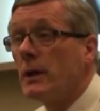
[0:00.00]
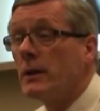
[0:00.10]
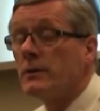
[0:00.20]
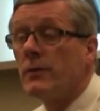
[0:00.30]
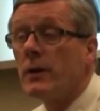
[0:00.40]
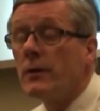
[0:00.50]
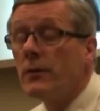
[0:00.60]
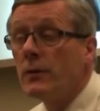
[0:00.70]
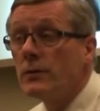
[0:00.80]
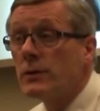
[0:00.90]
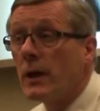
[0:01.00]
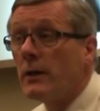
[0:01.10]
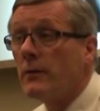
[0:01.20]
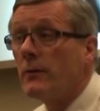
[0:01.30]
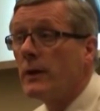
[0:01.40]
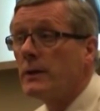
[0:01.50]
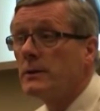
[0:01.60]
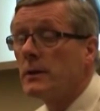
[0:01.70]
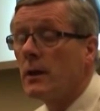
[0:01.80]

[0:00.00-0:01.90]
It has very few side effects.